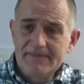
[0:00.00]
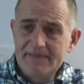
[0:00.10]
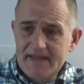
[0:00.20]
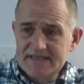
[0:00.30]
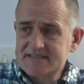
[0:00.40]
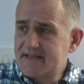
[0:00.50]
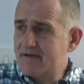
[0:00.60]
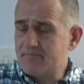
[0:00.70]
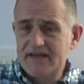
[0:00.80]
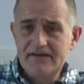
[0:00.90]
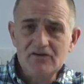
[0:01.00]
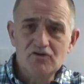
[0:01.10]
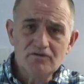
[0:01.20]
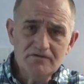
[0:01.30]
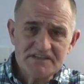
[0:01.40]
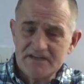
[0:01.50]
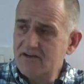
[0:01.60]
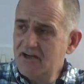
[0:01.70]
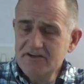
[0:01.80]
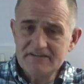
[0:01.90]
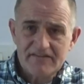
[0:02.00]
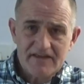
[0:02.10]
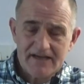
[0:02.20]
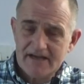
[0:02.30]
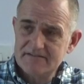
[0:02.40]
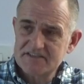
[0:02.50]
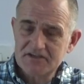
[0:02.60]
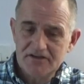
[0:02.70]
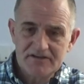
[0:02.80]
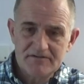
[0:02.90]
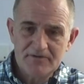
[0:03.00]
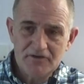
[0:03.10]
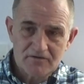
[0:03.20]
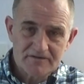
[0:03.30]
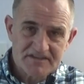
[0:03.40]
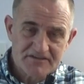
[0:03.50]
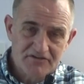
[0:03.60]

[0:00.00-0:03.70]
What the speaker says: that's that bit. Also, learn to think outside the box.